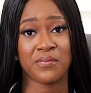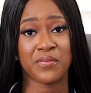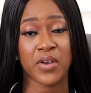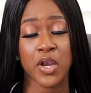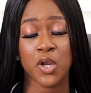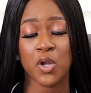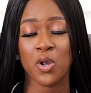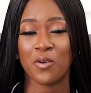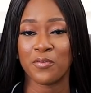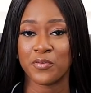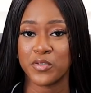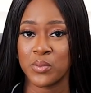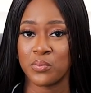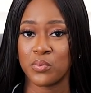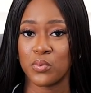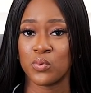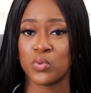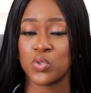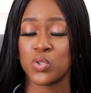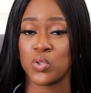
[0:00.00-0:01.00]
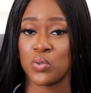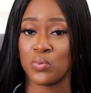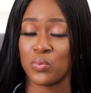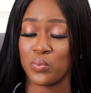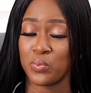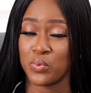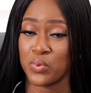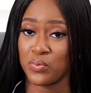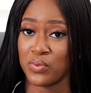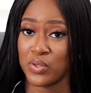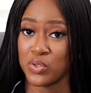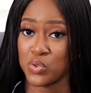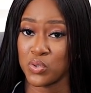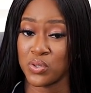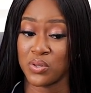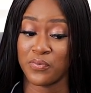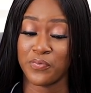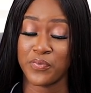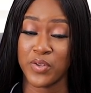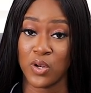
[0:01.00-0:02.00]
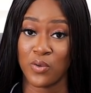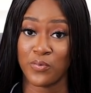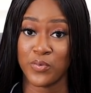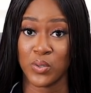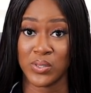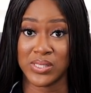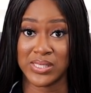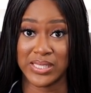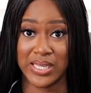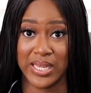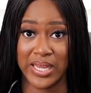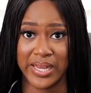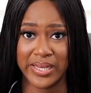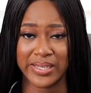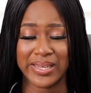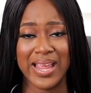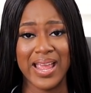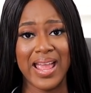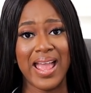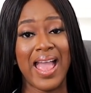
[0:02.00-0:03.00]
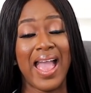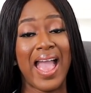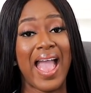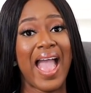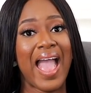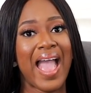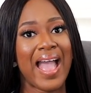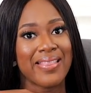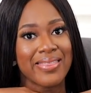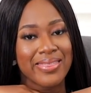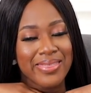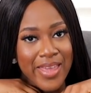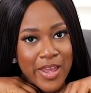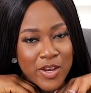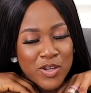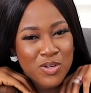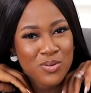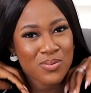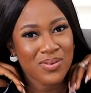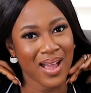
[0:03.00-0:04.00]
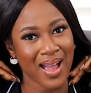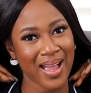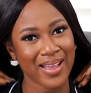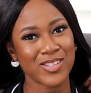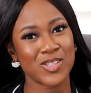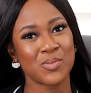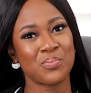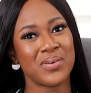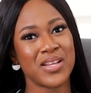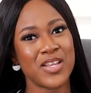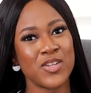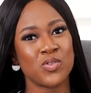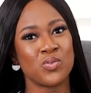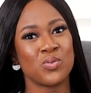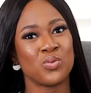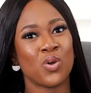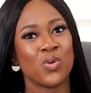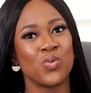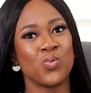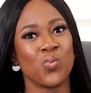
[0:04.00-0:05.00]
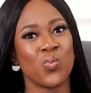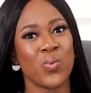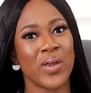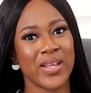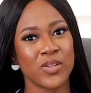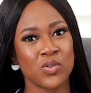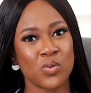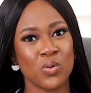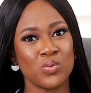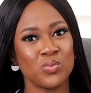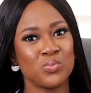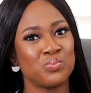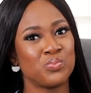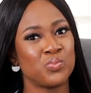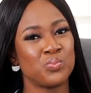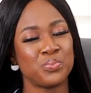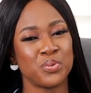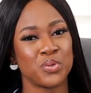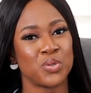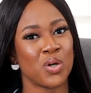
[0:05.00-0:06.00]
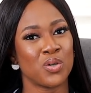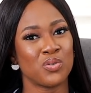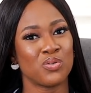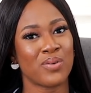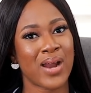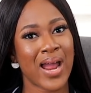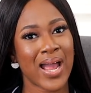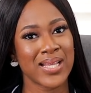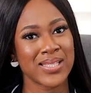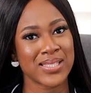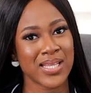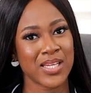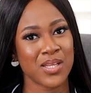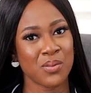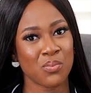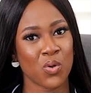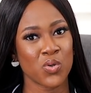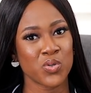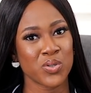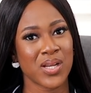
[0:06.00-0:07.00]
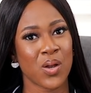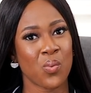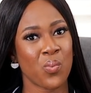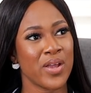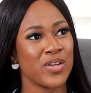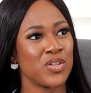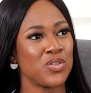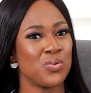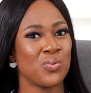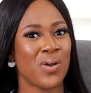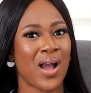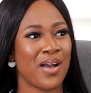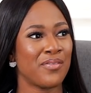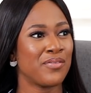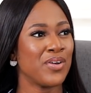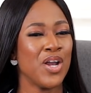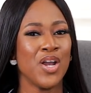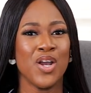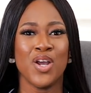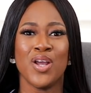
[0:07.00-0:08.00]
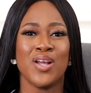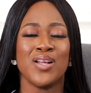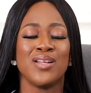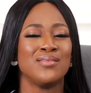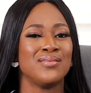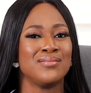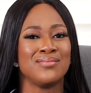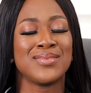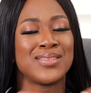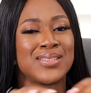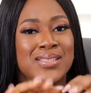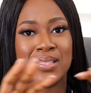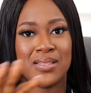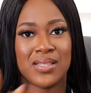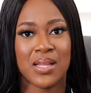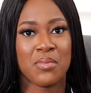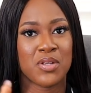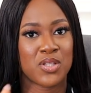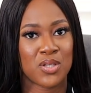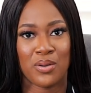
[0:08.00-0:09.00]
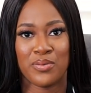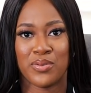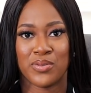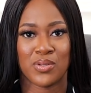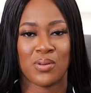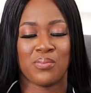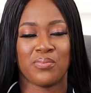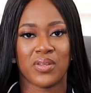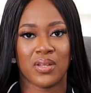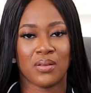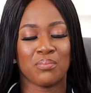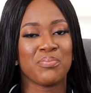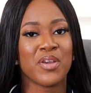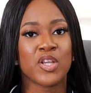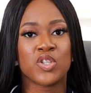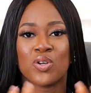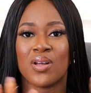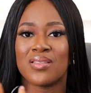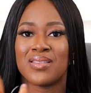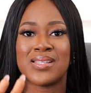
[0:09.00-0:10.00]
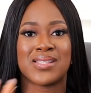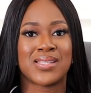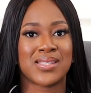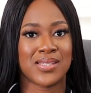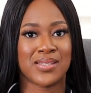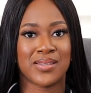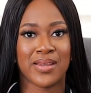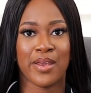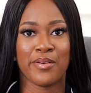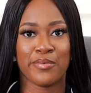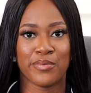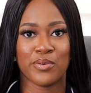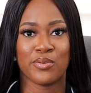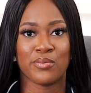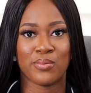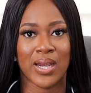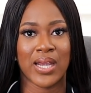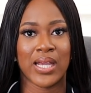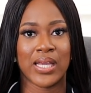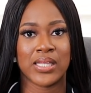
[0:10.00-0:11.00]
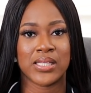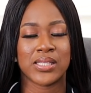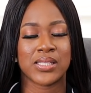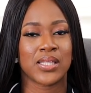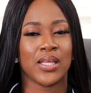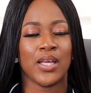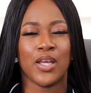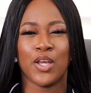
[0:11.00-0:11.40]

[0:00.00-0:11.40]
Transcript: are very comfortable to the feel of your skin. And then you guys, please do not wait. Don't put on rags anymore. So that when you have, see, let me tell you something. Picture this scenario, right?